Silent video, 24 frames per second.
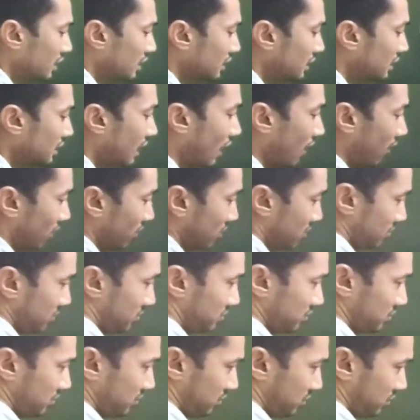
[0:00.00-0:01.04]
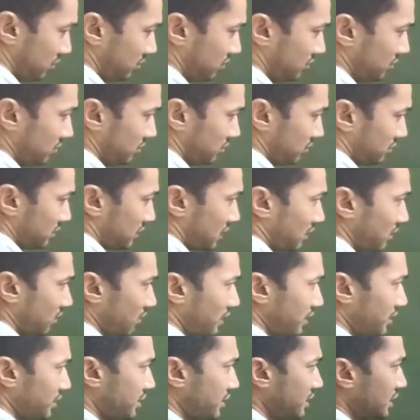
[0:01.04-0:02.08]
Now the
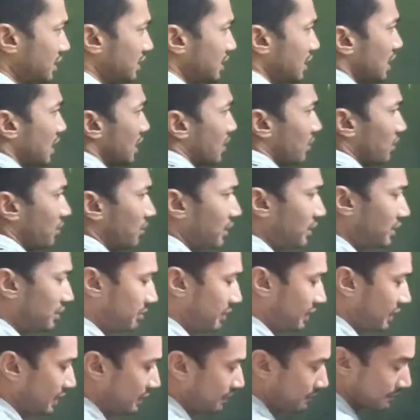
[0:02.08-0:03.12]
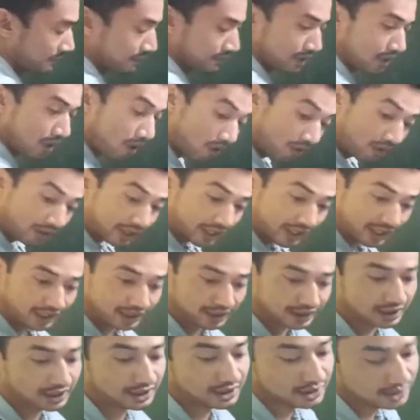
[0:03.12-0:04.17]
question will be, okay,
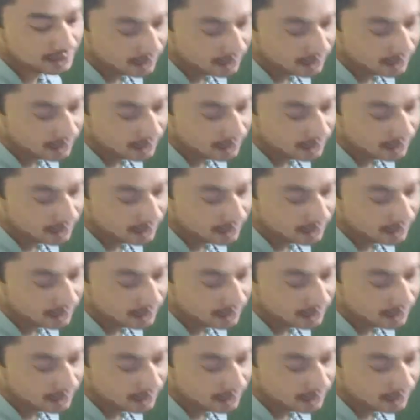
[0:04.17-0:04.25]
that is